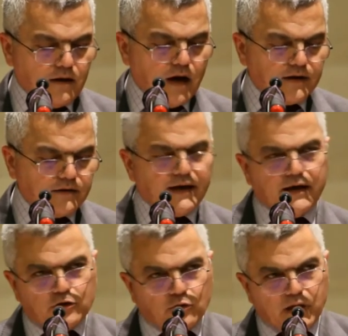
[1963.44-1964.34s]
Under
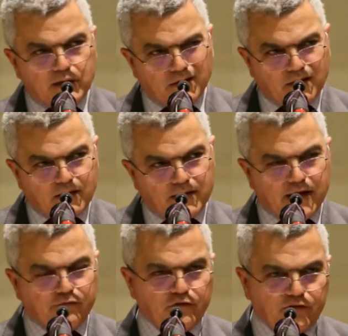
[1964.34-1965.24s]
Erdogan,
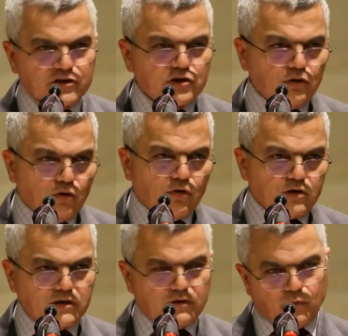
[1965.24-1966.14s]
they reversed
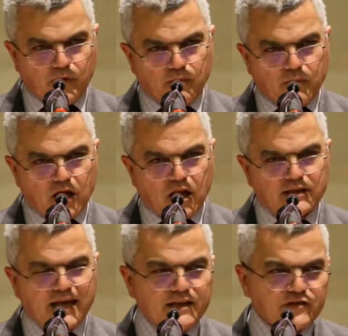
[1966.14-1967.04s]
laws where
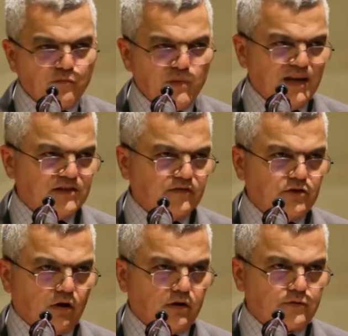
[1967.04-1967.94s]
tens of millions of
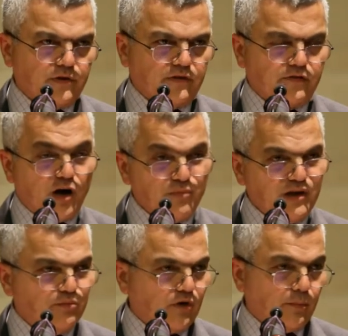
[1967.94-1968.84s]
dollars worth of
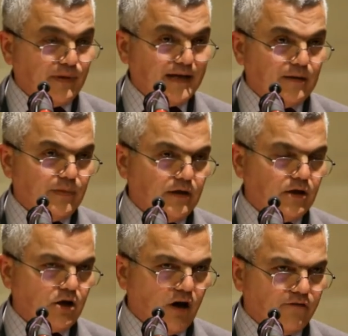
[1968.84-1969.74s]
Armenian property had
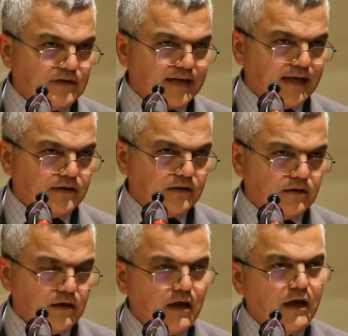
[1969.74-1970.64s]
been
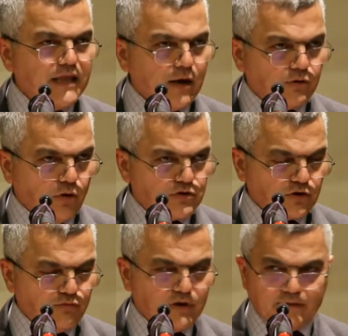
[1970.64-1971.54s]
confiscated. They were
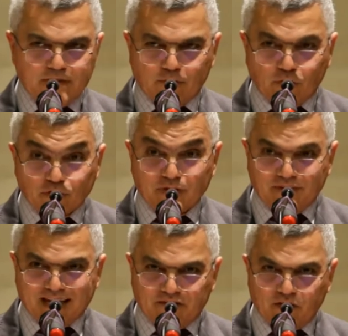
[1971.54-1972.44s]

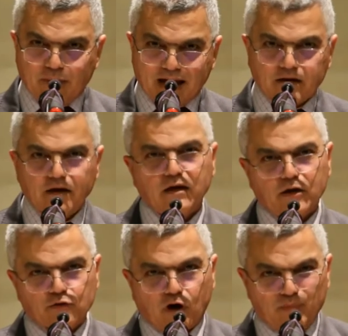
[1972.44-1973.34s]
also given
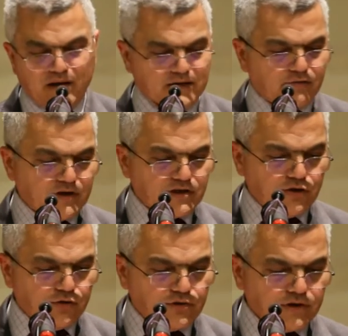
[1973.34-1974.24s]
back to Armenians at
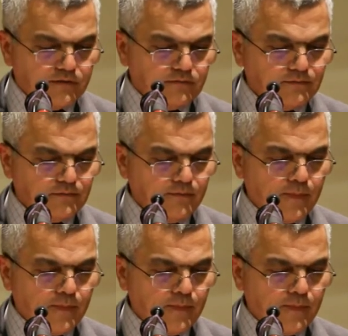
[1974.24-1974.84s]
restitution.